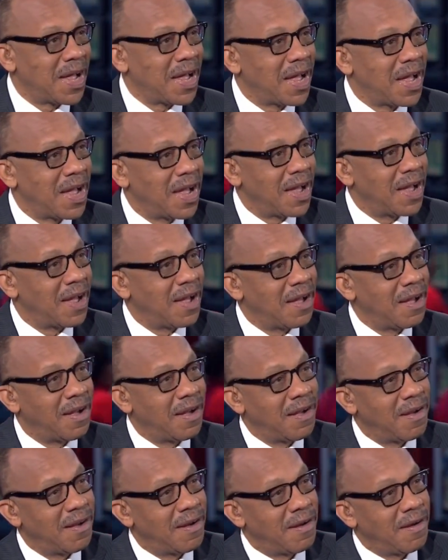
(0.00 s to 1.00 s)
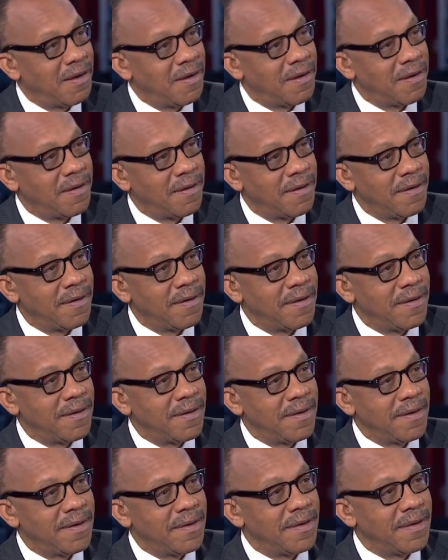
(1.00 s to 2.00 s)
you this: Did the um,
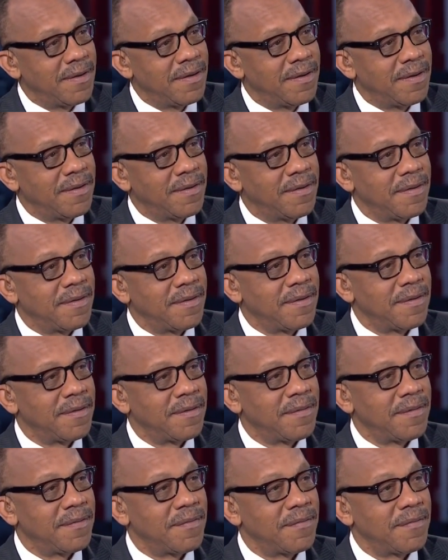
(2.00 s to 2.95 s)
events that she's had over the